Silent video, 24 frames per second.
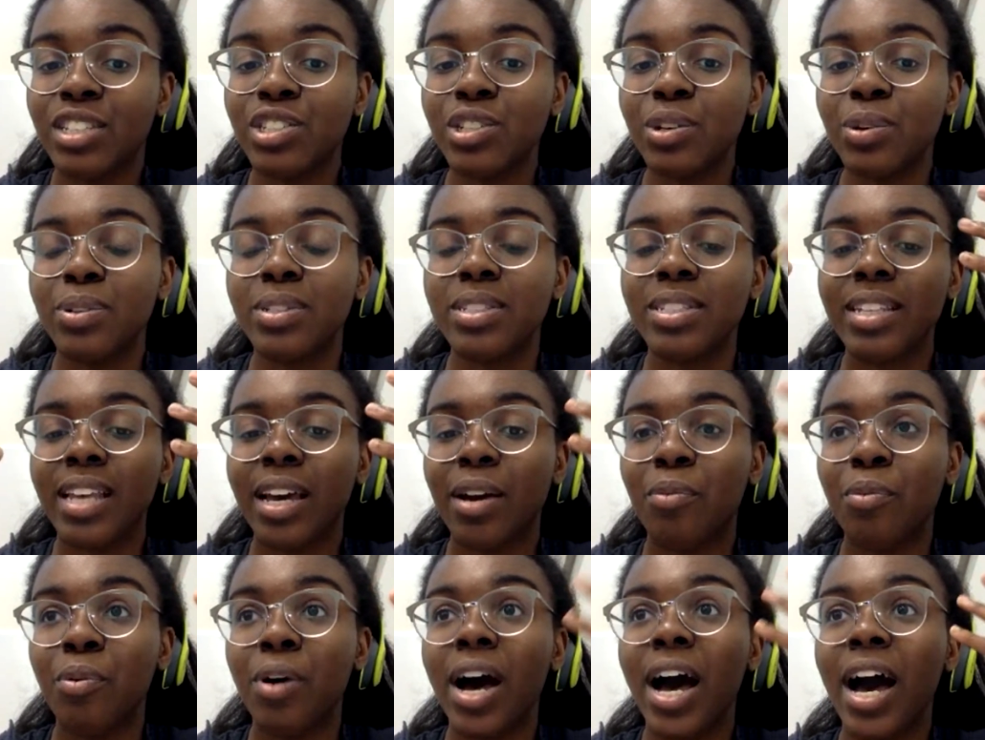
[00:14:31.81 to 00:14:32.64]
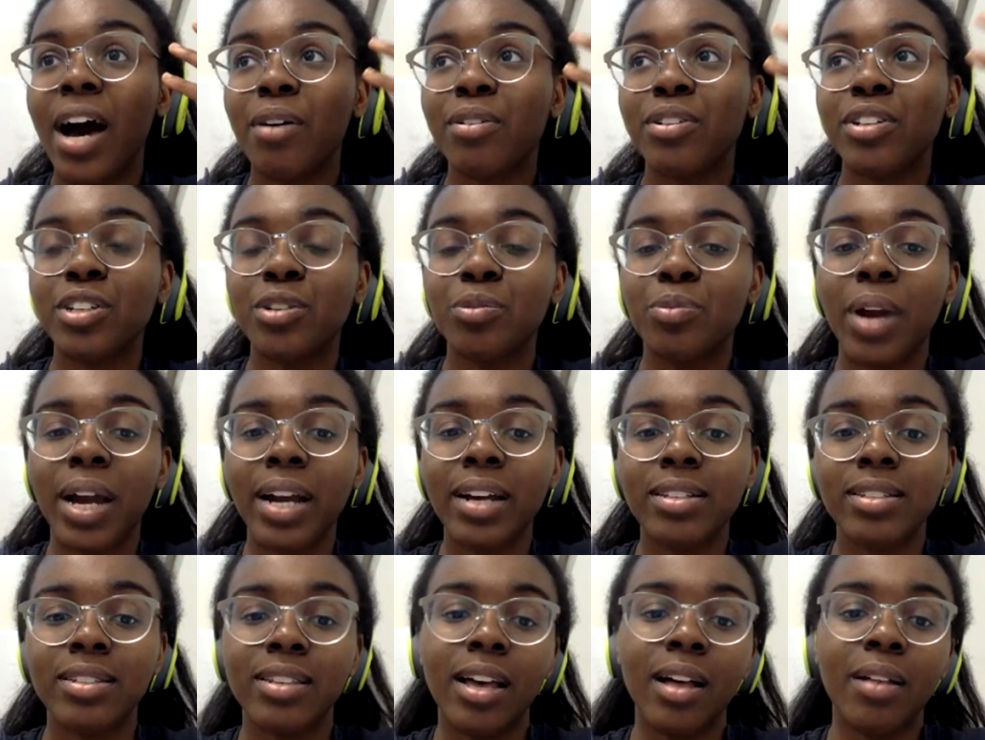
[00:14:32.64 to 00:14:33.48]
So it's like, well, how do you
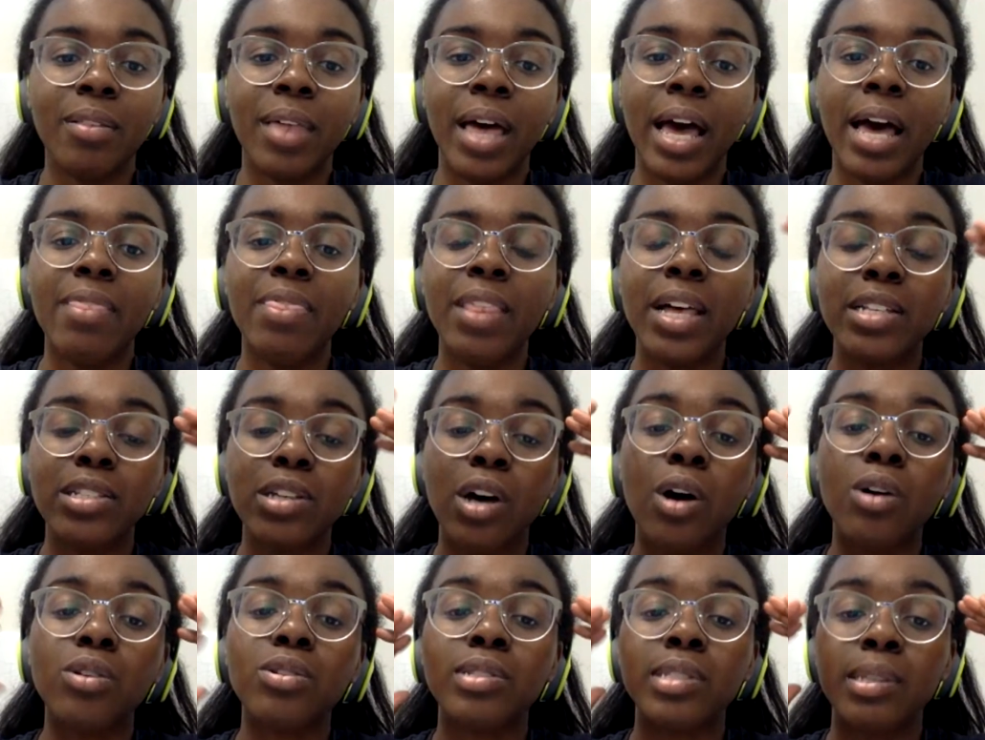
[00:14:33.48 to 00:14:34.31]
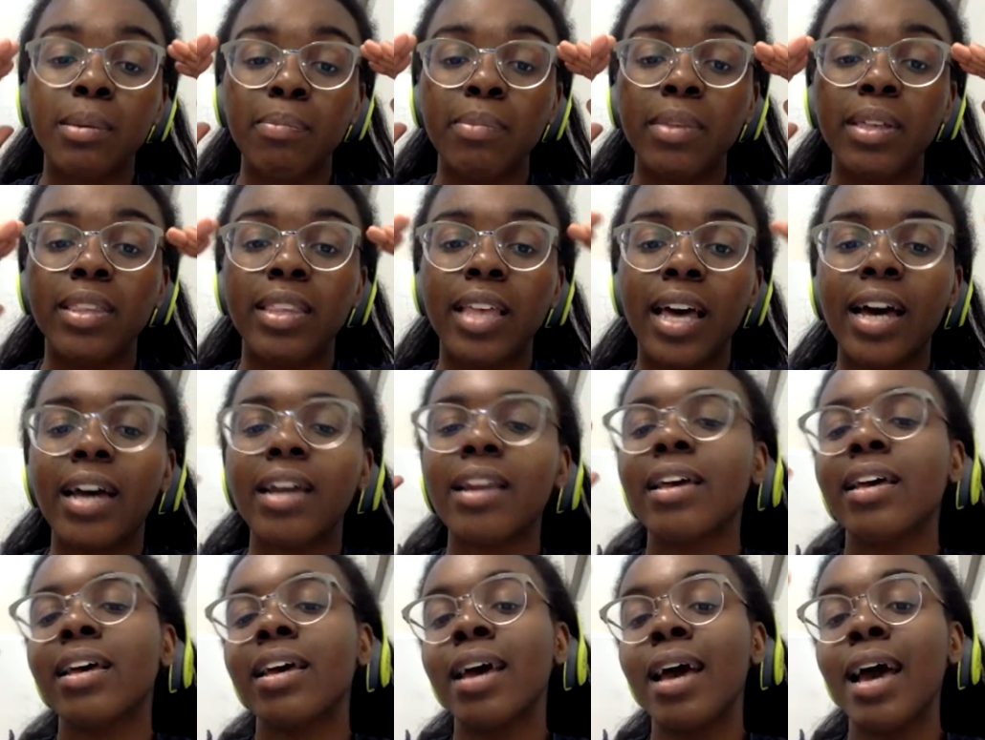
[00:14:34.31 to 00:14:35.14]
reconcile that? And that's also something that,
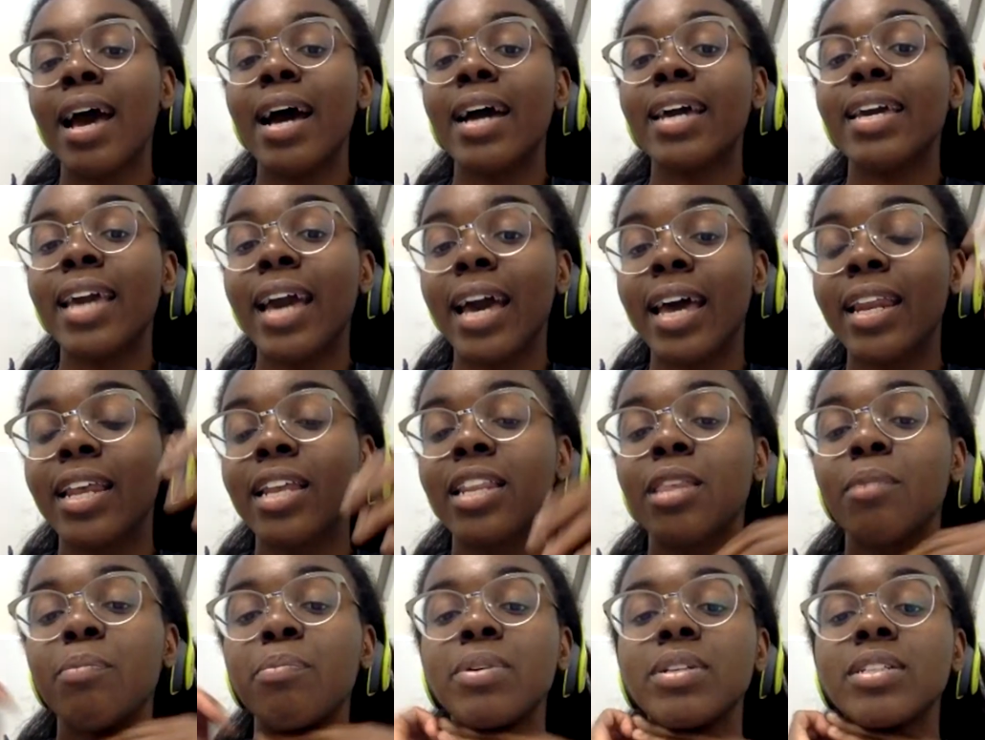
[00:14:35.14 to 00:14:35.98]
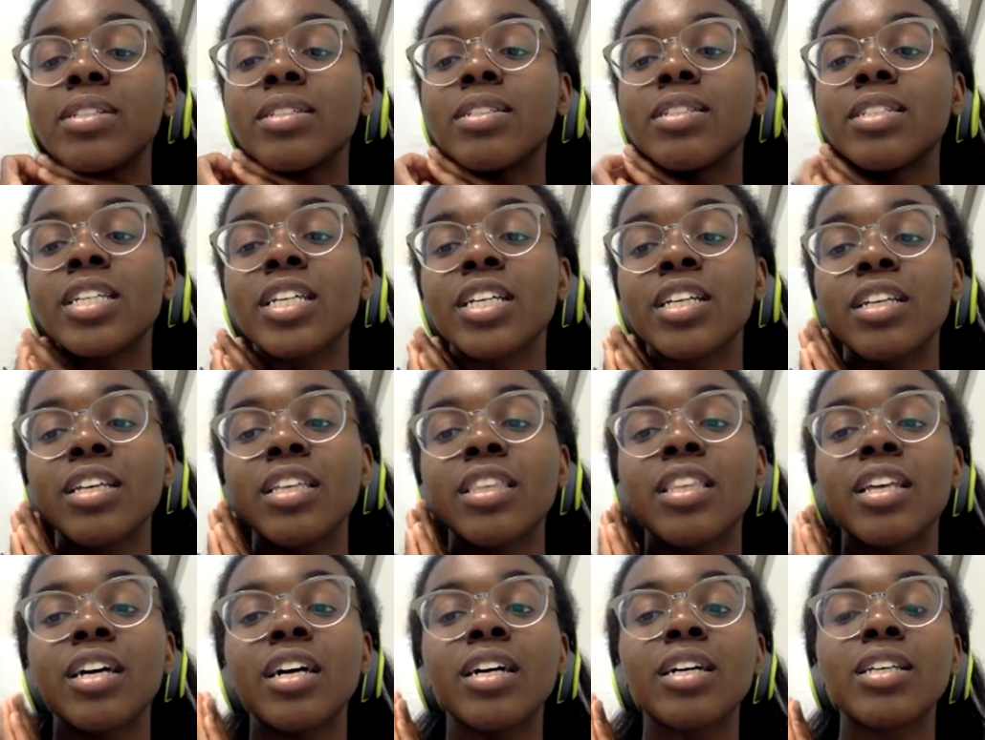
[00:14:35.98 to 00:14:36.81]
again, in
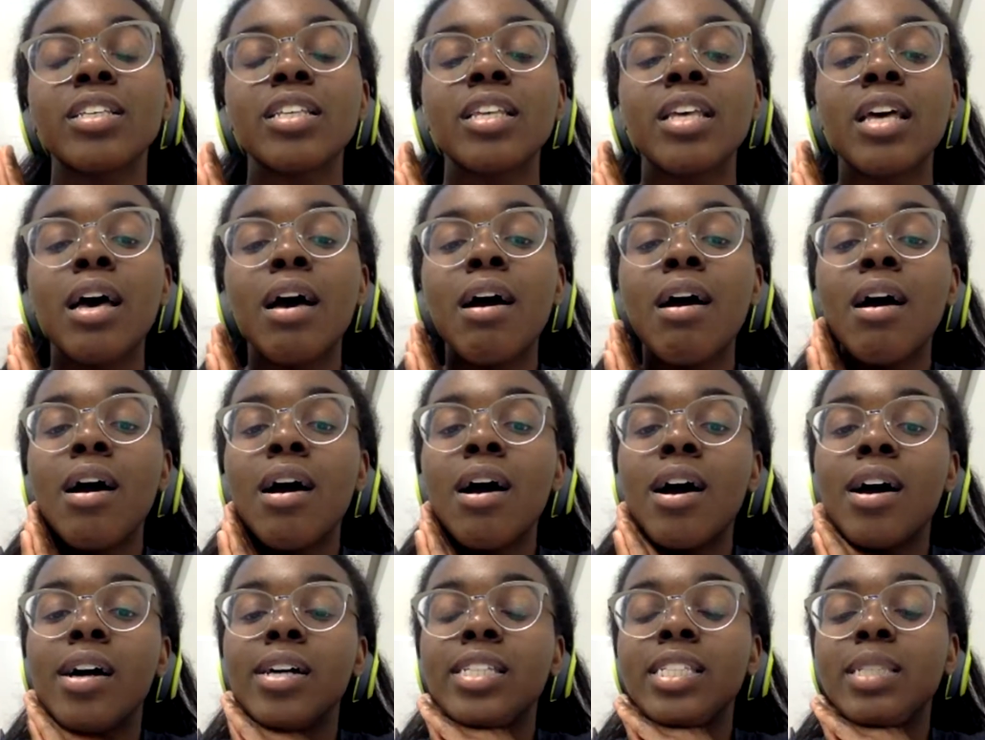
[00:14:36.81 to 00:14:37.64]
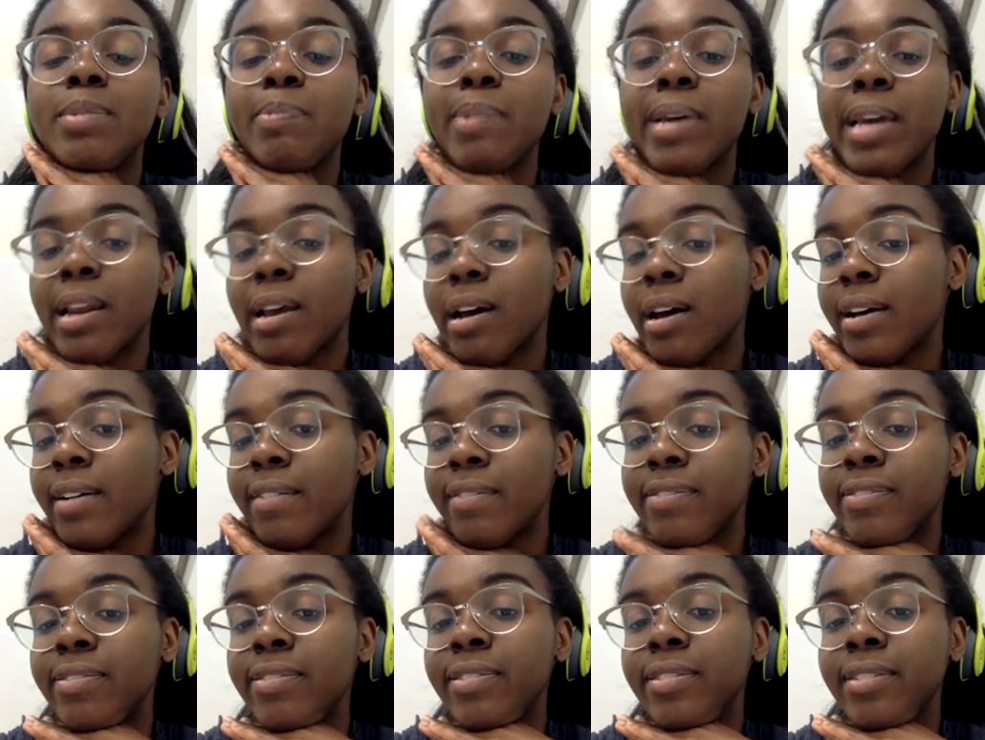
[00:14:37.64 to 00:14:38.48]
the
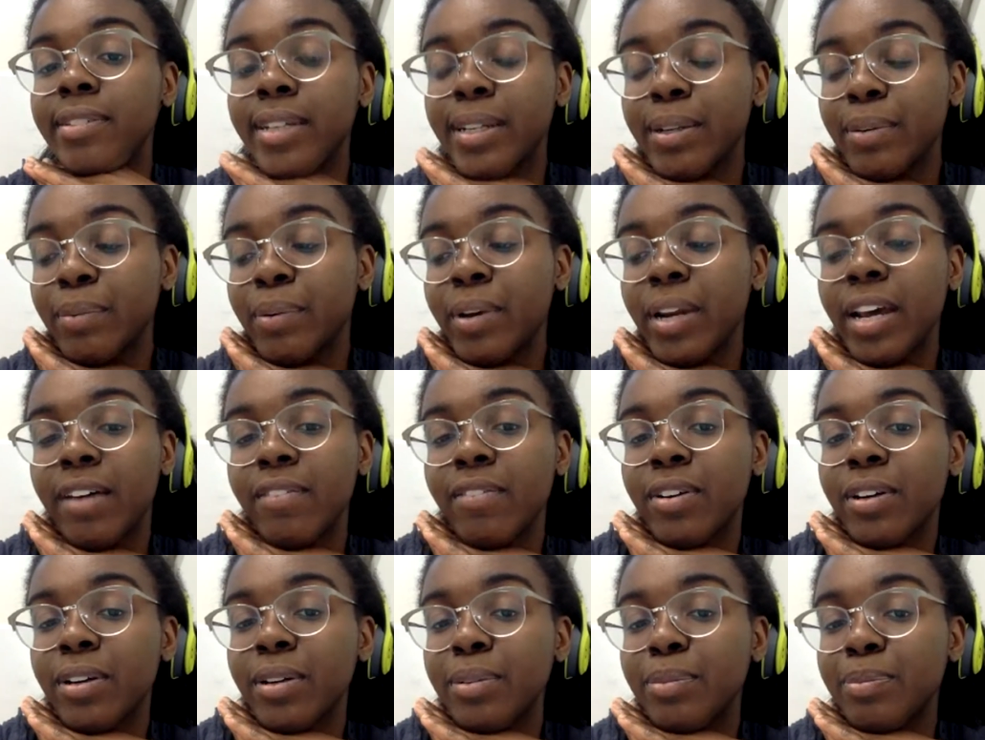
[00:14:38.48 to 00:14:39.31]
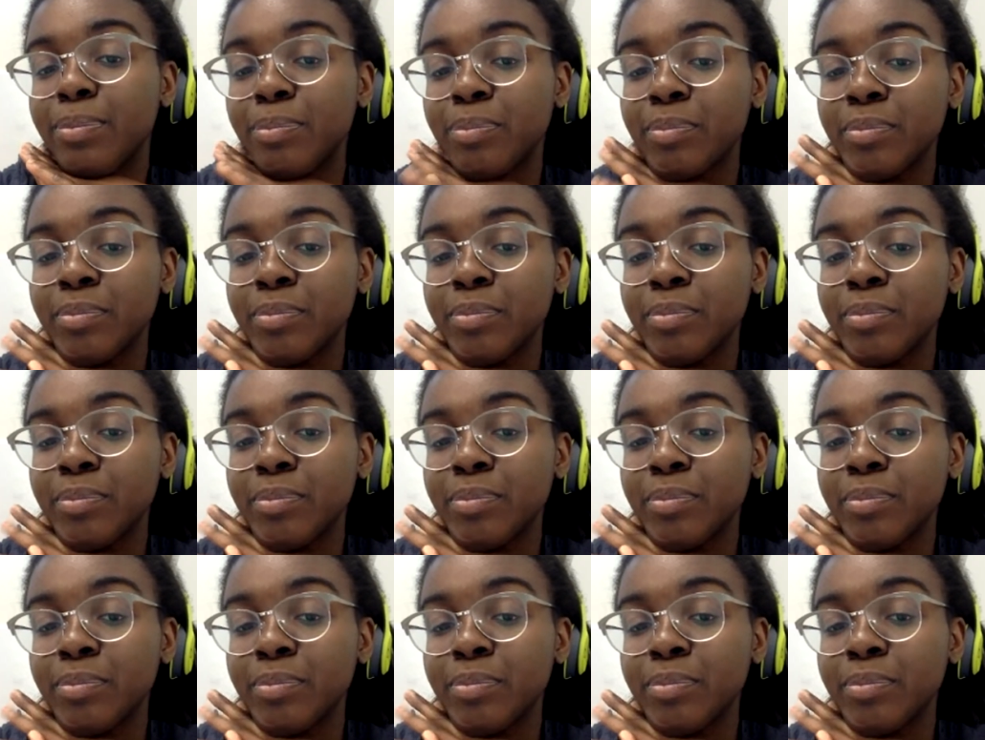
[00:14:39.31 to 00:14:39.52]
spin-off, whatever,